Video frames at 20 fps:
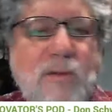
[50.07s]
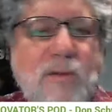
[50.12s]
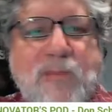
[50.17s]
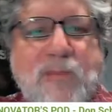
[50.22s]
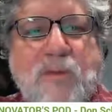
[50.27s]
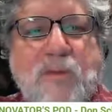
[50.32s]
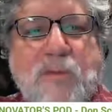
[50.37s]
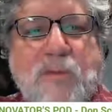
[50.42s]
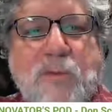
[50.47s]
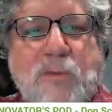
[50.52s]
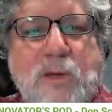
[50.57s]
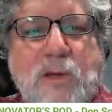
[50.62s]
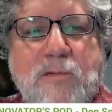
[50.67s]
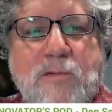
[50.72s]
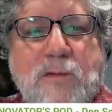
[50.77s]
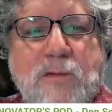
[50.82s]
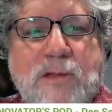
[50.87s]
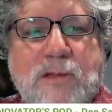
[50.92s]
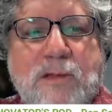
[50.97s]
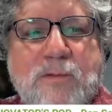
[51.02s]
They have the
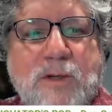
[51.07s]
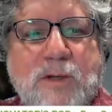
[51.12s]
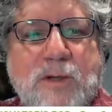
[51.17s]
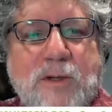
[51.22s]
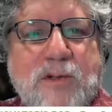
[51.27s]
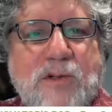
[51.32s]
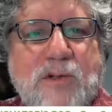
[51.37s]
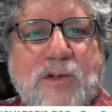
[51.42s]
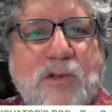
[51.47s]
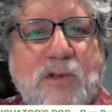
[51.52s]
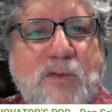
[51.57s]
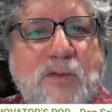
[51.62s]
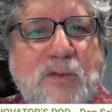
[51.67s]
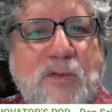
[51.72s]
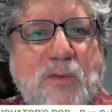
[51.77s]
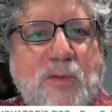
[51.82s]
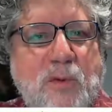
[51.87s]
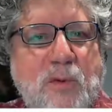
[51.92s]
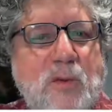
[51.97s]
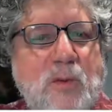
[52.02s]
Min Foodie events where it's
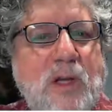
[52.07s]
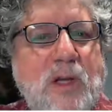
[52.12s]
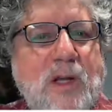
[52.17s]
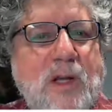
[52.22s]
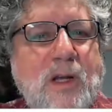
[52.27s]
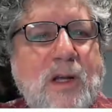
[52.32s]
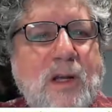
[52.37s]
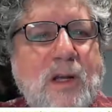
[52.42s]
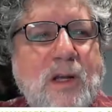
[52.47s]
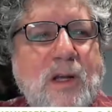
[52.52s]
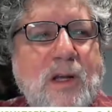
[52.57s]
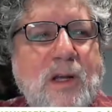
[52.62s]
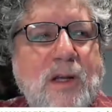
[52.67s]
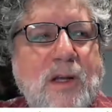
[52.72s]
just food